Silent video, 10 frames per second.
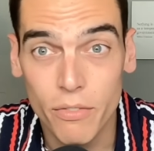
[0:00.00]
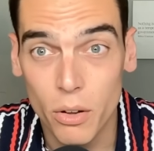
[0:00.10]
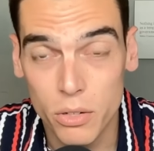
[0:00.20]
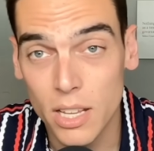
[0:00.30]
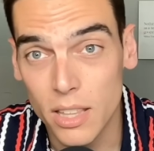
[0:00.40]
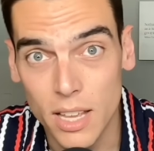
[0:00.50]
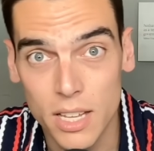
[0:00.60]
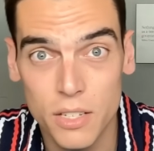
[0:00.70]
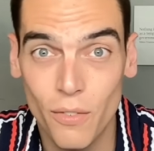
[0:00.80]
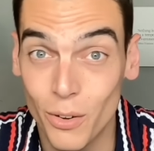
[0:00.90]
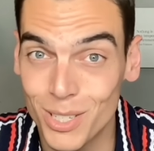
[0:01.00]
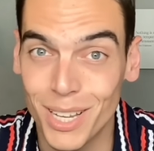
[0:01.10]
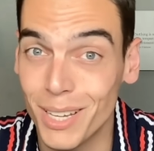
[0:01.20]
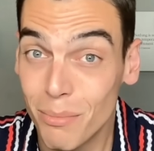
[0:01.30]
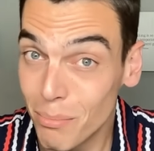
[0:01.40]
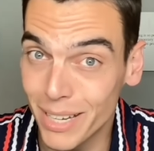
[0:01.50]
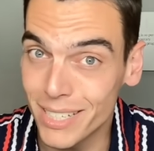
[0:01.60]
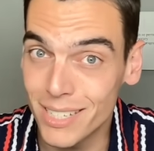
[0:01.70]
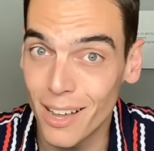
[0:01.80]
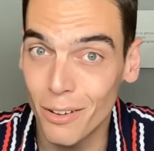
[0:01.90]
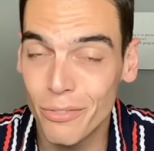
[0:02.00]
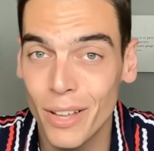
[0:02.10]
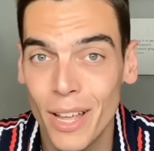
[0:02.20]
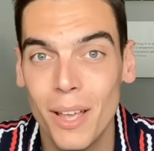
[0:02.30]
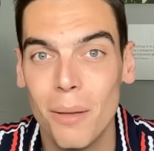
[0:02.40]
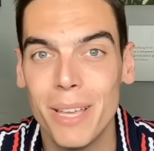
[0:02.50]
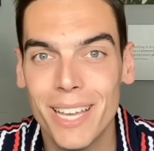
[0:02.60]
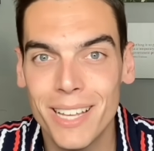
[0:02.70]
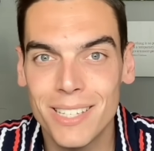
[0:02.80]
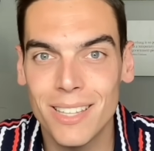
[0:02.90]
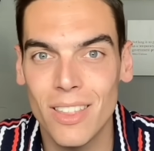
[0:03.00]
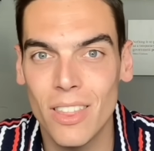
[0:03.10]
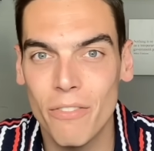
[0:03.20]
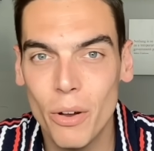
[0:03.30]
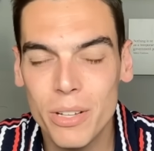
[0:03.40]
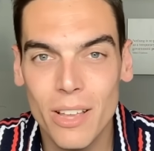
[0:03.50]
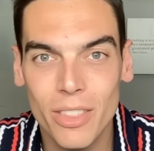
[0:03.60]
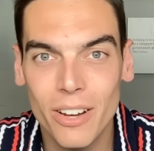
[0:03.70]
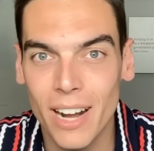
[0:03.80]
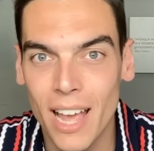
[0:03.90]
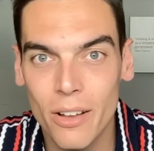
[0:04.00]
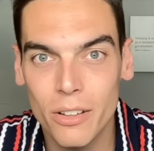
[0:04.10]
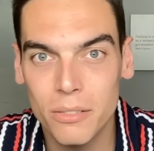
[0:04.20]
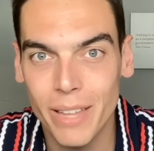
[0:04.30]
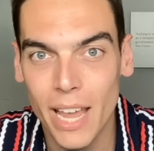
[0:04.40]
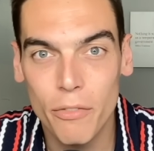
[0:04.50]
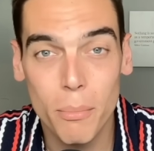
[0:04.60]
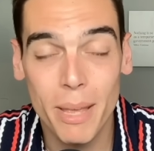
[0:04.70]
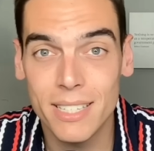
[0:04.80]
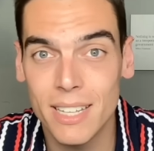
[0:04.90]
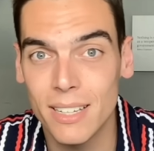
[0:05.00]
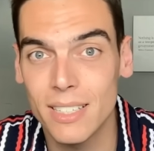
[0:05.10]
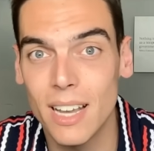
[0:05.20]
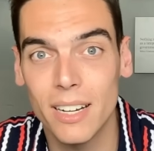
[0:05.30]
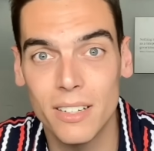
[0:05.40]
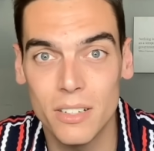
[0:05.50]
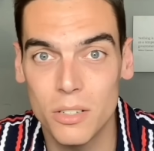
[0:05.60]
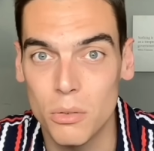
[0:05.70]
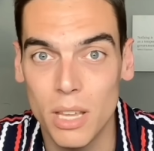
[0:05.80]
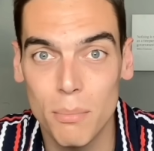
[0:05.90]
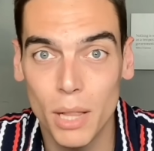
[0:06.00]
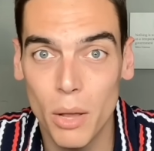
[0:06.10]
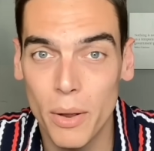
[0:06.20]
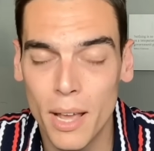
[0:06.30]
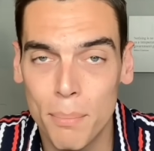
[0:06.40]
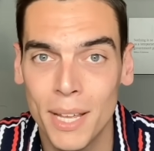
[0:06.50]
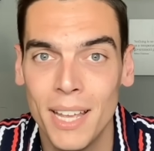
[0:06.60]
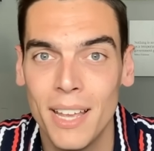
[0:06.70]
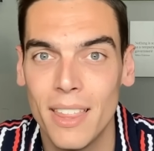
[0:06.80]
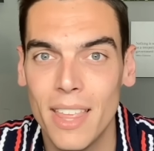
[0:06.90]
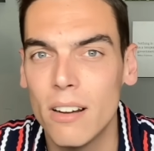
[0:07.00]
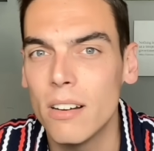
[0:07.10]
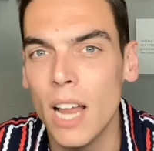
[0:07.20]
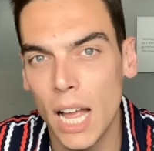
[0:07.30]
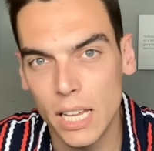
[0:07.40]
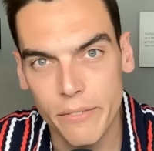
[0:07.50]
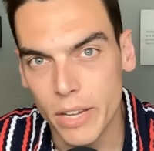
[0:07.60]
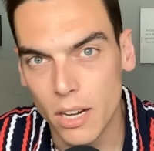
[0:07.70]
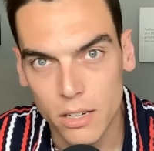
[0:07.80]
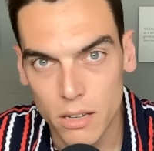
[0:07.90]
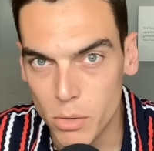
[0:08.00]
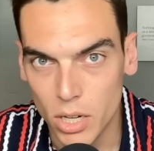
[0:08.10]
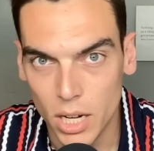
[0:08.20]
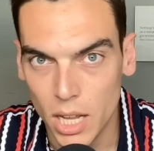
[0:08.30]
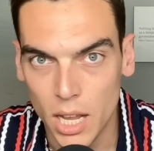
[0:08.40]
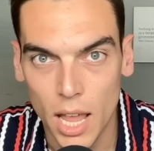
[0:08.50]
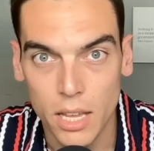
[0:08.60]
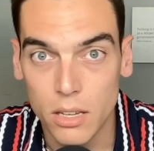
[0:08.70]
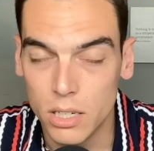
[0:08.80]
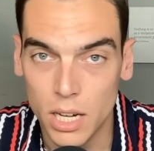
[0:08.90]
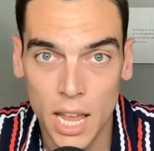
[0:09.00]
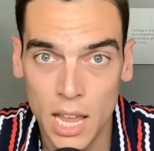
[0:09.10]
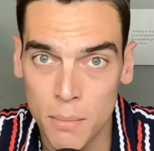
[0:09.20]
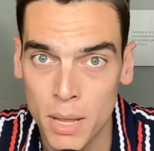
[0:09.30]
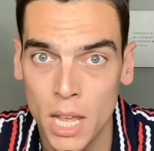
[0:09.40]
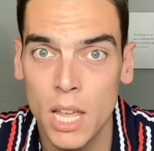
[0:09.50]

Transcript: Folks like this, folks like myself. Because the folks out there now, the alphabet TikTokers who keep blowing up, they are not giving our community a good name.